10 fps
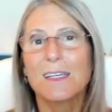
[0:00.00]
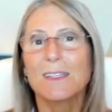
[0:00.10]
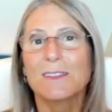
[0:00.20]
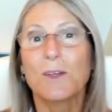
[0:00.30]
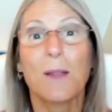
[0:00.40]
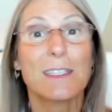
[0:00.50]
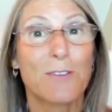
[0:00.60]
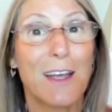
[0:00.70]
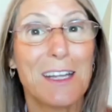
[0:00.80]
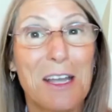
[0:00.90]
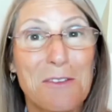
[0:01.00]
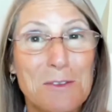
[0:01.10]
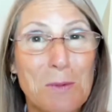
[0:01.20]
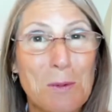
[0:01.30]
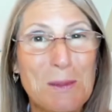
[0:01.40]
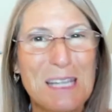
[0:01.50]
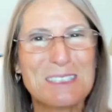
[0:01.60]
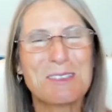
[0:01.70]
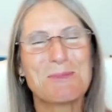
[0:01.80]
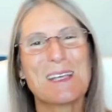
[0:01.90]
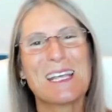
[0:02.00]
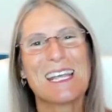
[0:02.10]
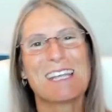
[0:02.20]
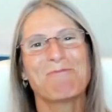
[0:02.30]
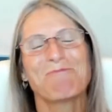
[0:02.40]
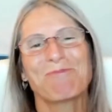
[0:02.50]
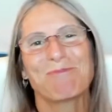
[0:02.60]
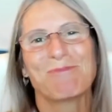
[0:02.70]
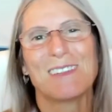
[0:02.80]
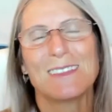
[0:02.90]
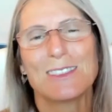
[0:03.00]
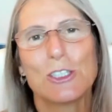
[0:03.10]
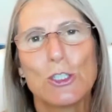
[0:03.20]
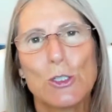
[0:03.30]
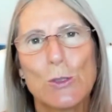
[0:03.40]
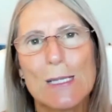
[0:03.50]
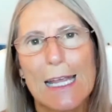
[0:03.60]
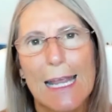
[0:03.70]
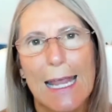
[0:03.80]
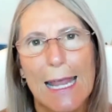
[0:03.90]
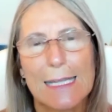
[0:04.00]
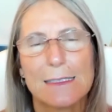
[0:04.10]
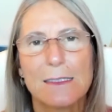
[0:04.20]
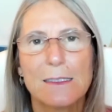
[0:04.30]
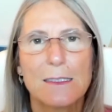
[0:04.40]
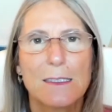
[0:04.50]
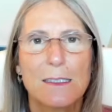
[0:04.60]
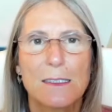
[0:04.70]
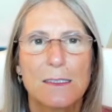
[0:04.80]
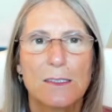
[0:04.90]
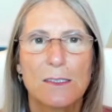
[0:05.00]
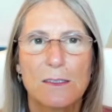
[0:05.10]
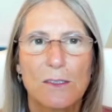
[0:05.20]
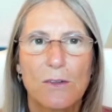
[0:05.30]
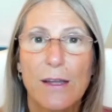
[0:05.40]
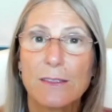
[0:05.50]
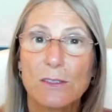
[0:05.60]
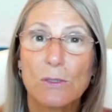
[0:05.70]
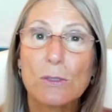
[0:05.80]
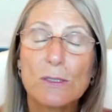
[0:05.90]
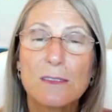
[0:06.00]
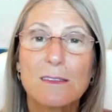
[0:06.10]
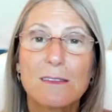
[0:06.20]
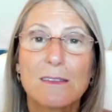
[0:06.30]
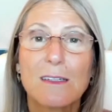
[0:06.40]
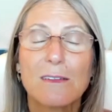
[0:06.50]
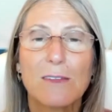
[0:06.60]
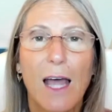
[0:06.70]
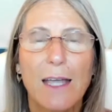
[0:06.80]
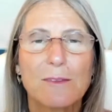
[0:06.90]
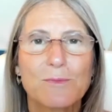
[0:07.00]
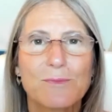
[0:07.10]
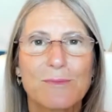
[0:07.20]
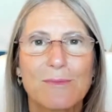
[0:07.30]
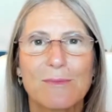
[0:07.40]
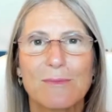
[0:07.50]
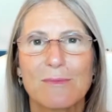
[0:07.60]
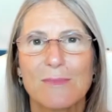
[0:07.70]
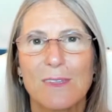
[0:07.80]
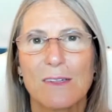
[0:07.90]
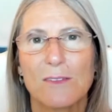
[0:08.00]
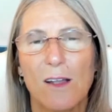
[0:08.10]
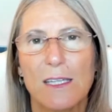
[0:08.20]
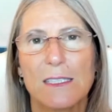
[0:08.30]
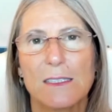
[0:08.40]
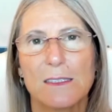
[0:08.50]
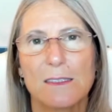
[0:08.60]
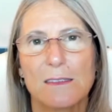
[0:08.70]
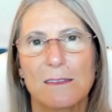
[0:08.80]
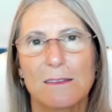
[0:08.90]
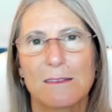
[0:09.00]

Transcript: So let's find a comfortable place to be. Let's tune in to the great source of light, of knowledge.